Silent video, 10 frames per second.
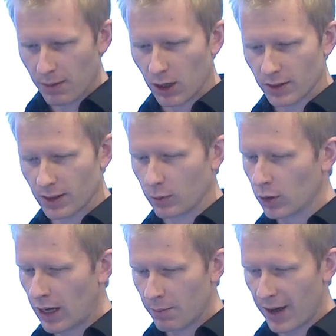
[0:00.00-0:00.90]
I've lost it. We'll
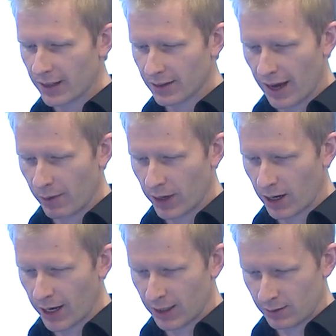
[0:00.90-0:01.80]
come back to that when
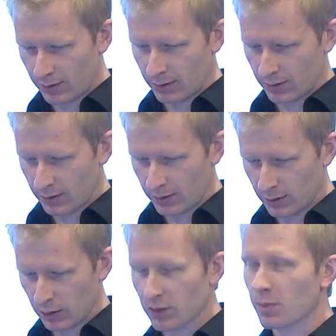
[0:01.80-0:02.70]
I
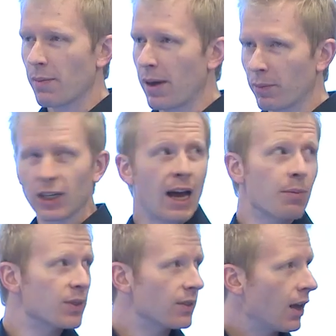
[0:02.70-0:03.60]
lose my memory
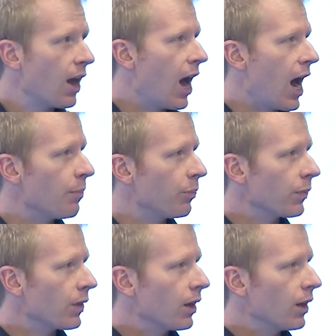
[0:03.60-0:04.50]
lapse.
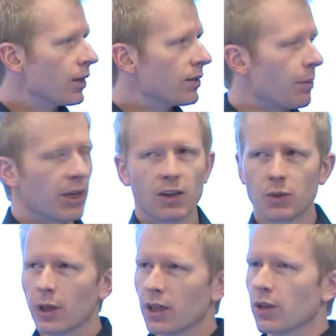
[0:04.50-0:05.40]
Something
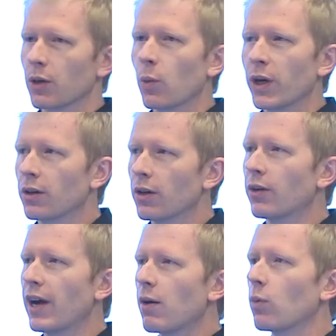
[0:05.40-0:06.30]
else we can do, we can
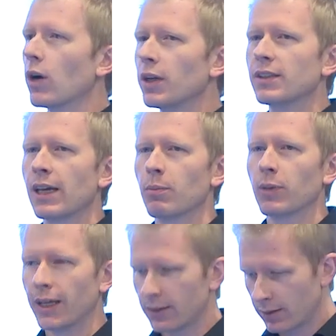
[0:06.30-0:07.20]
create Word
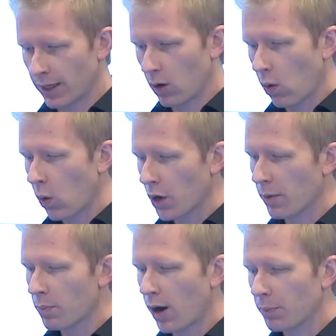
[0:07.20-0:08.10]
templates that
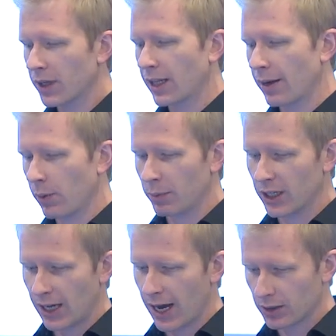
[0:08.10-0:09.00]
auto-populate when we
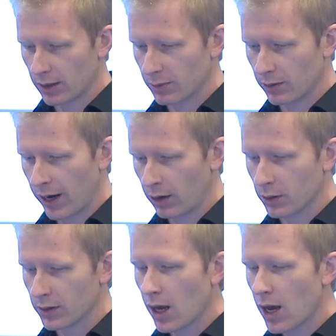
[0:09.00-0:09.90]
attach them to
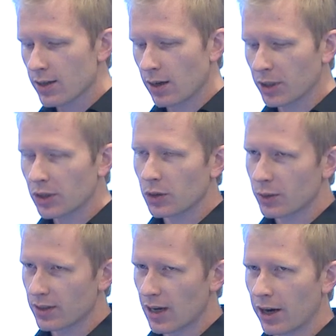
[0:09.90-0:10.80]
records. So I'm going to do
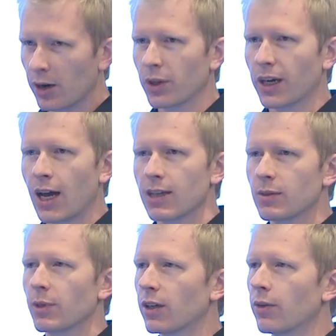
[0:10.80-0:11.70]
a scenario with a
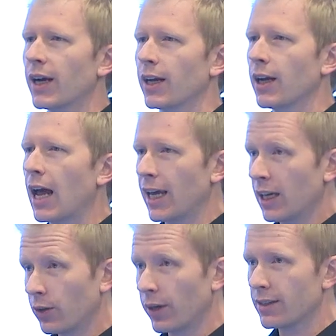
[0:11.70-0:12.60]
customer credit
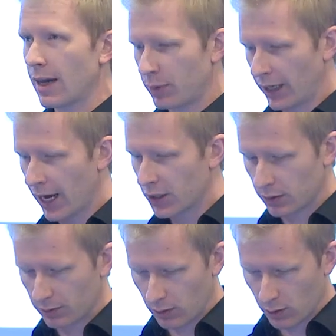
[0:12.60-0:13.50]
increase
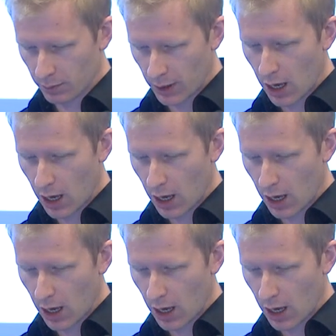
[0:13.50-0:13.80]
application form.